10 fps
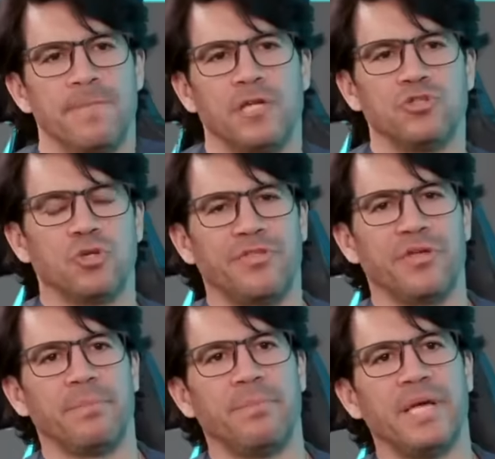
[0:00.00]
And so I
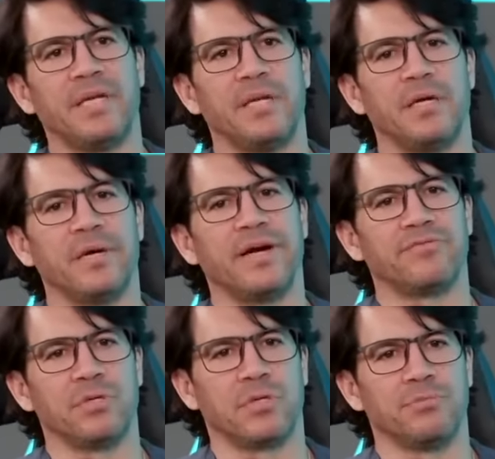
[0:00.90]
think men
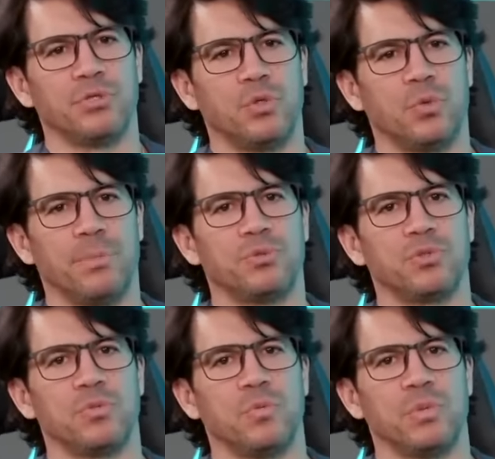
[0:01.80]
have to come to
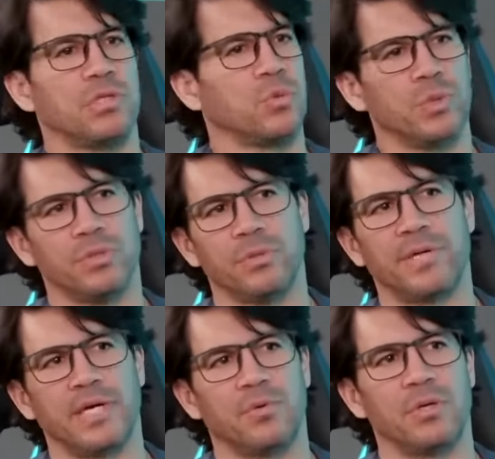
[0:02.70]
grips with their will to
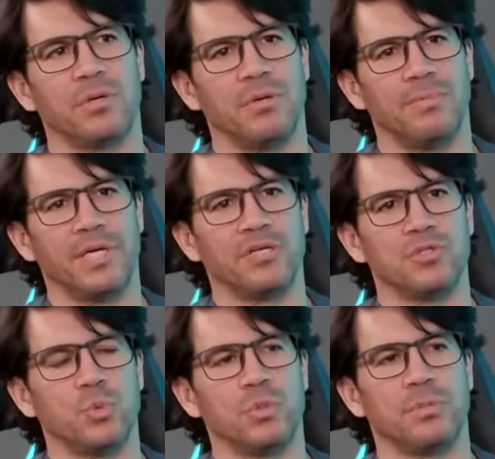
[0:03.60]
power,
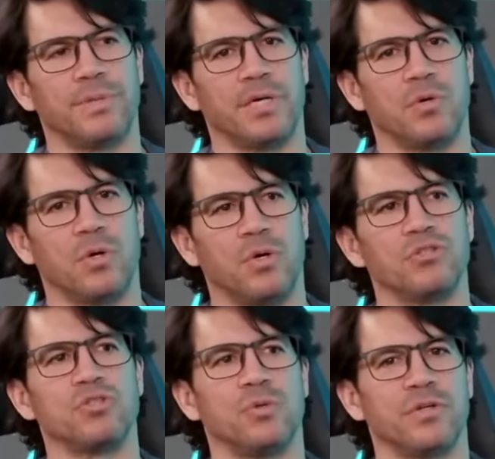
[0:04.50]
because the will to power
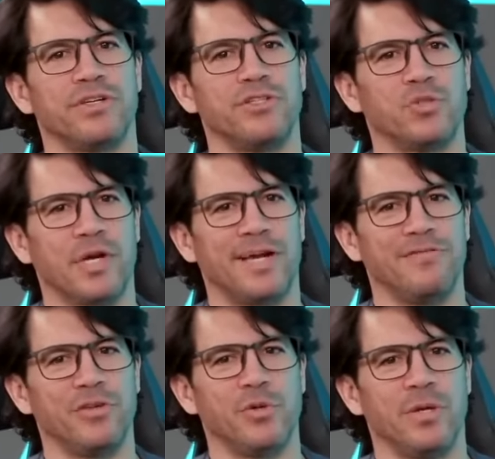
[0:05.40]
also can
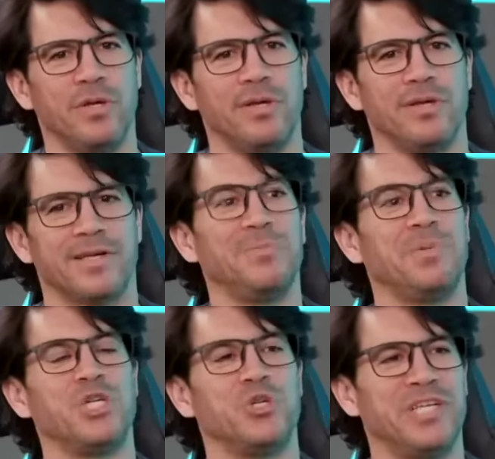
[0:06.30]
drive you, can
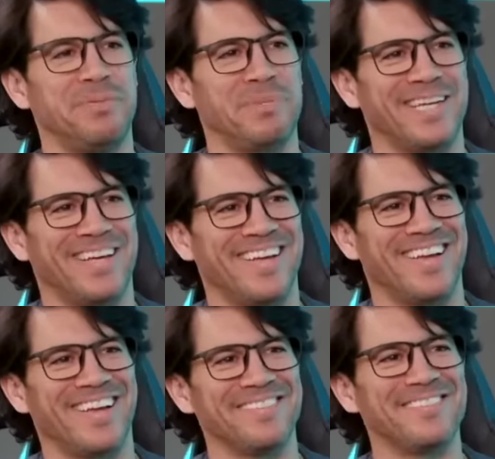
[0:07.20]
be your demon.
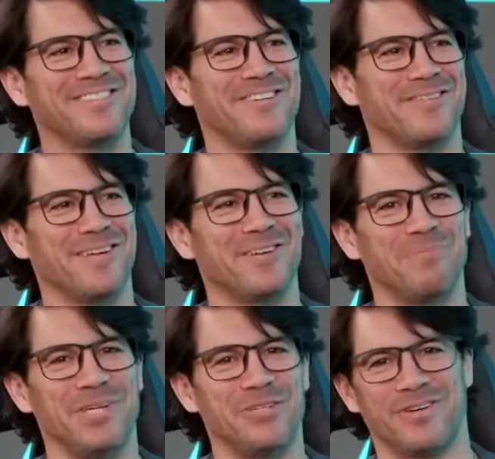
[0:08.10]
You know, it
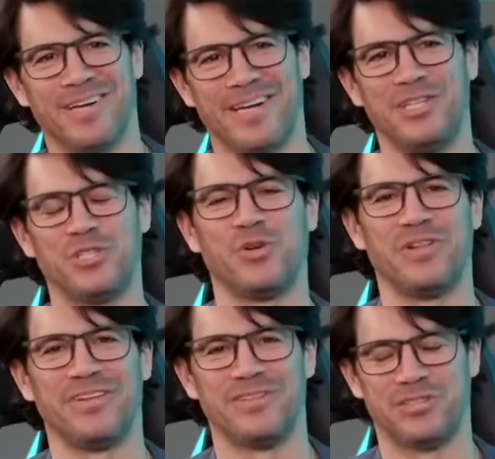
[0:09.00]
can be your
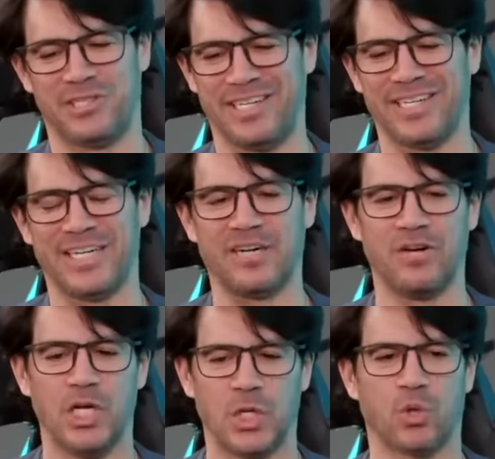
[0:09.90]
angel sitting
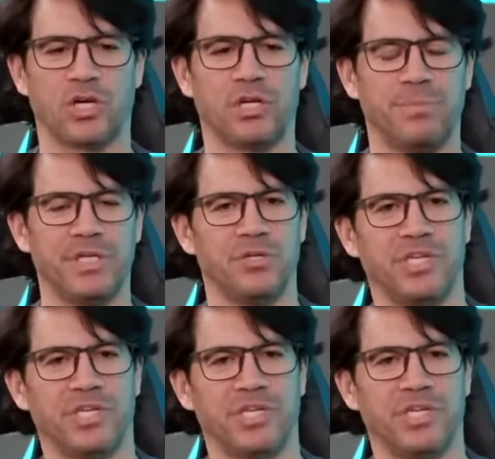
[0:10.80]
here, or it can be your